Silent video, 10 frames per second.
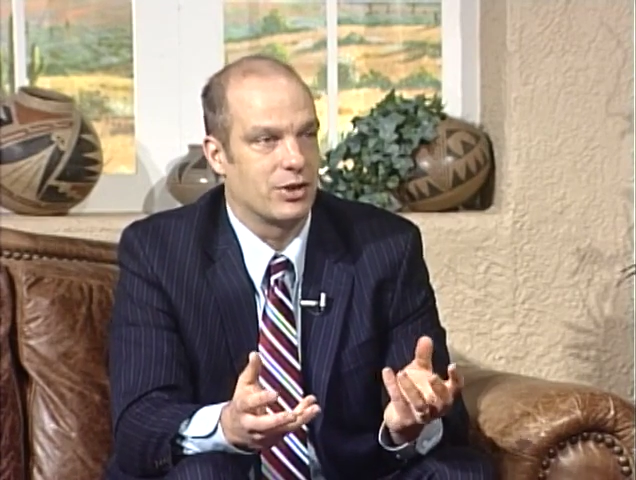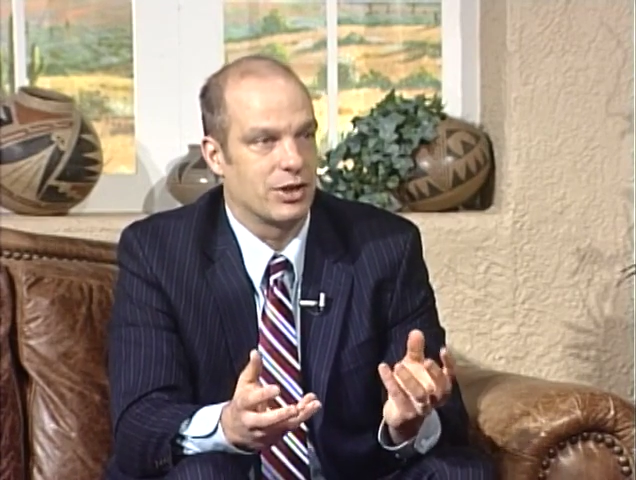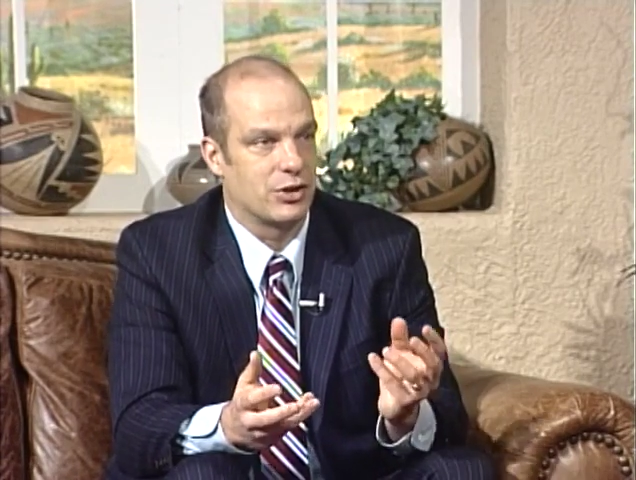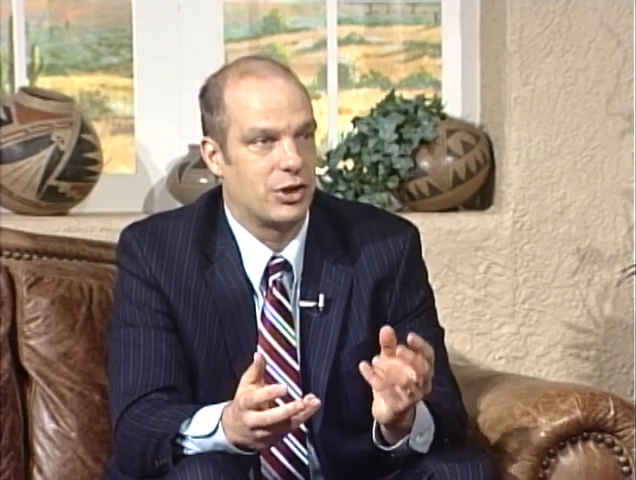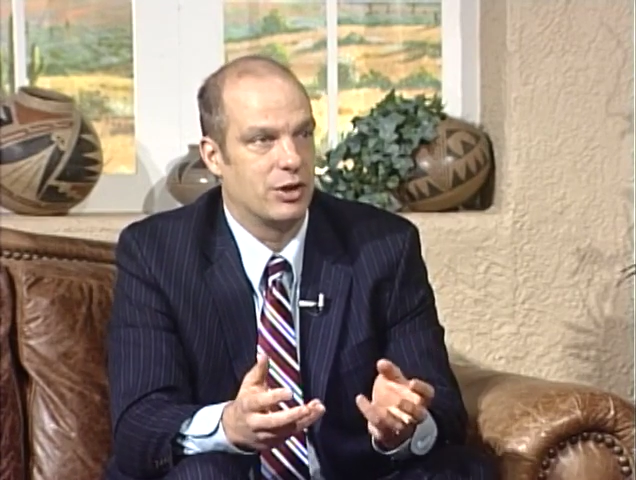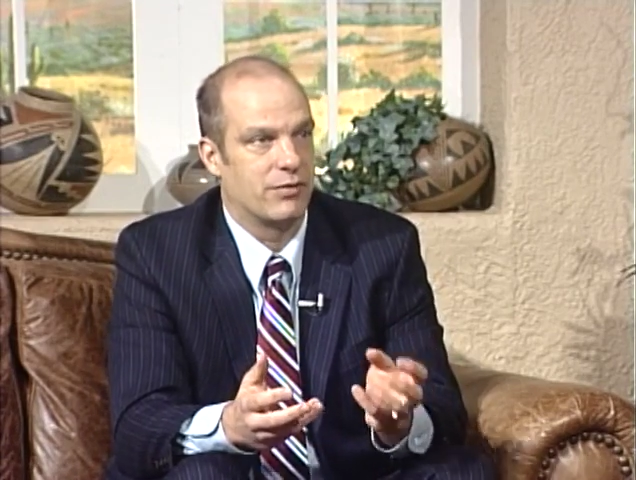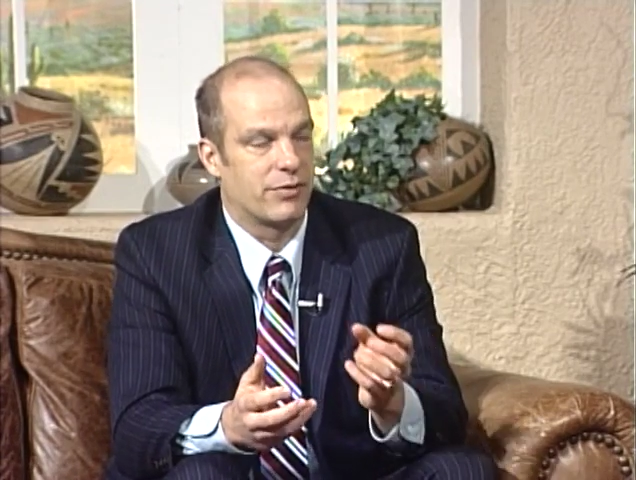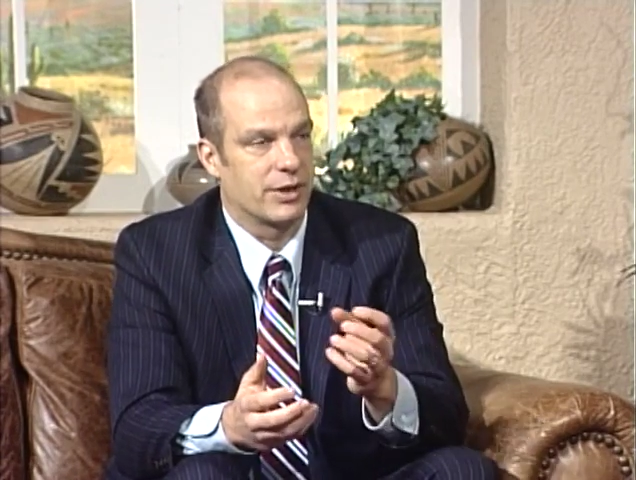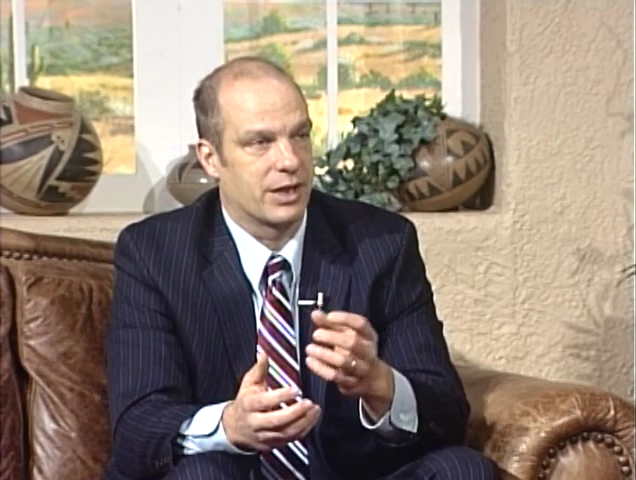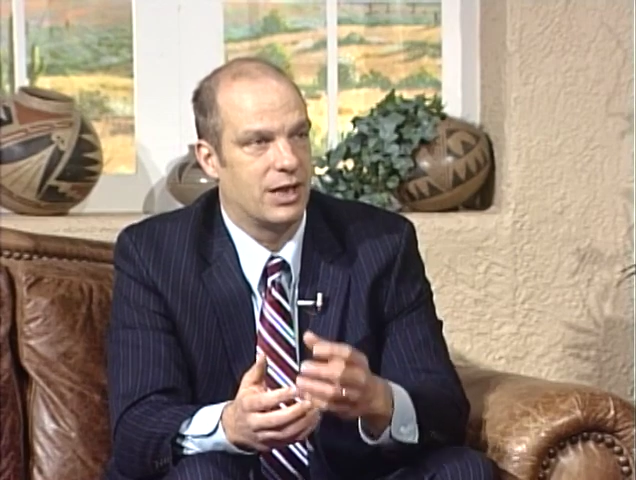that's good for
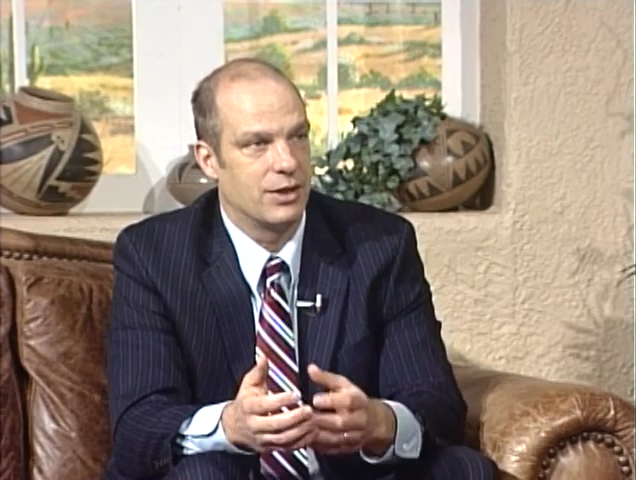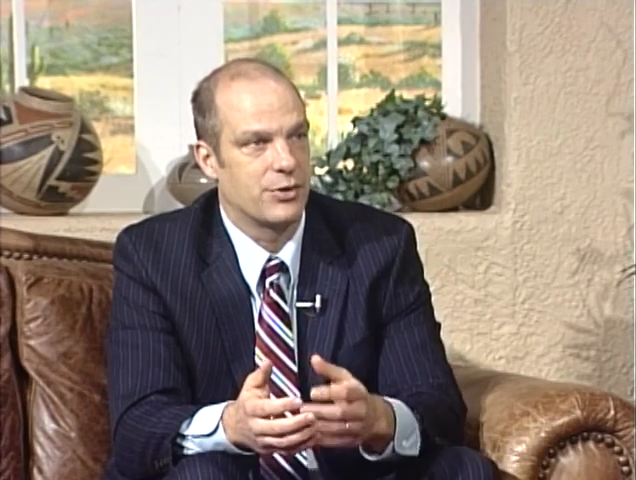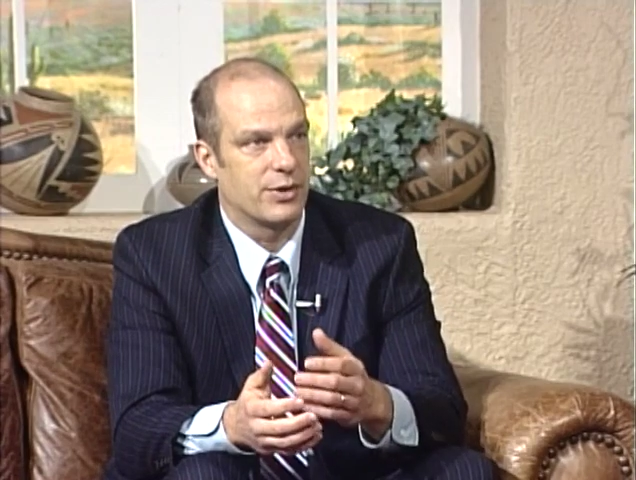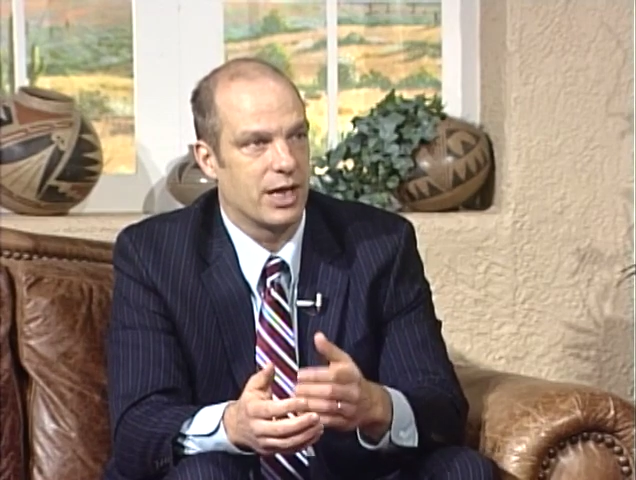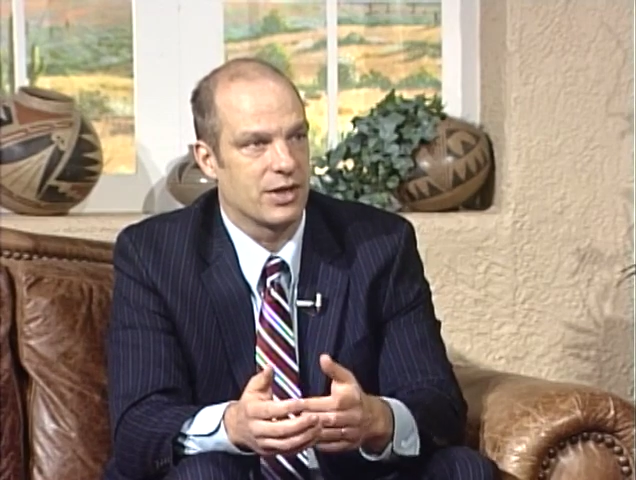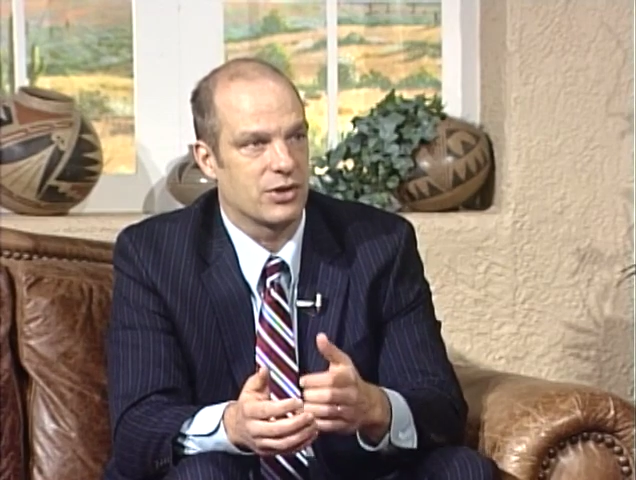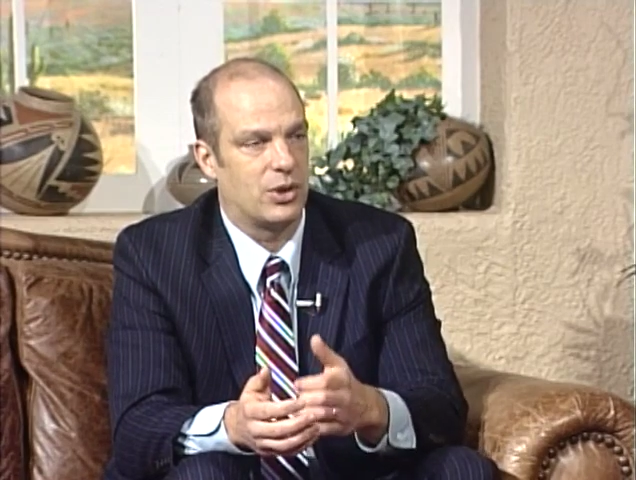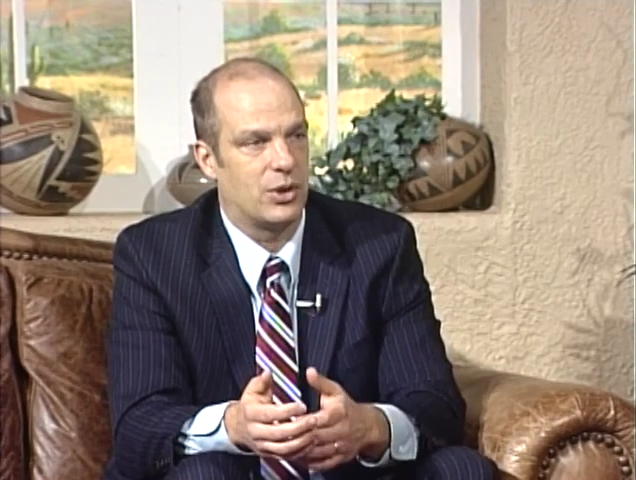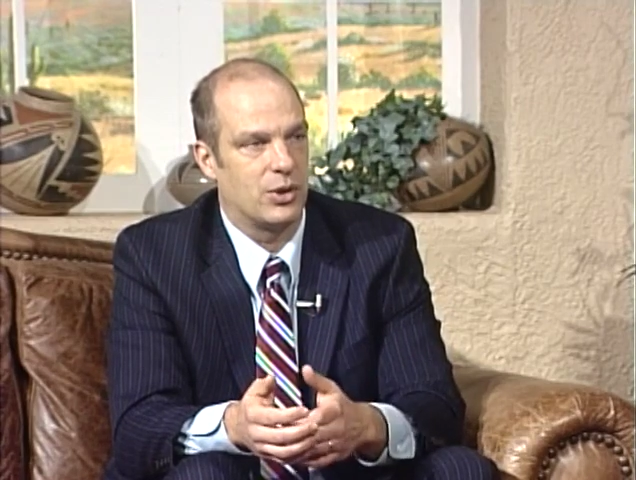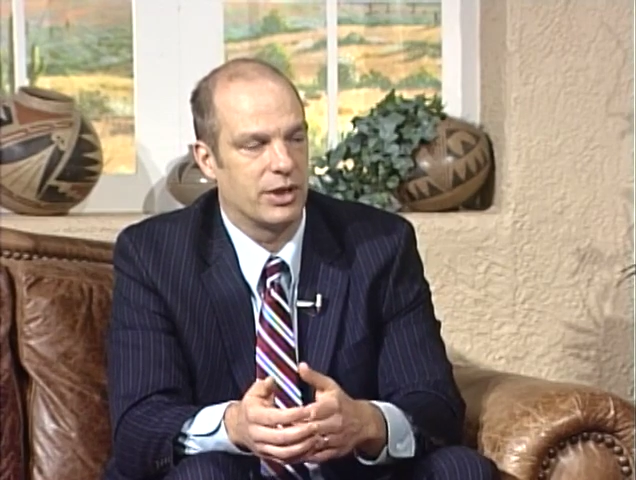the country as a whole,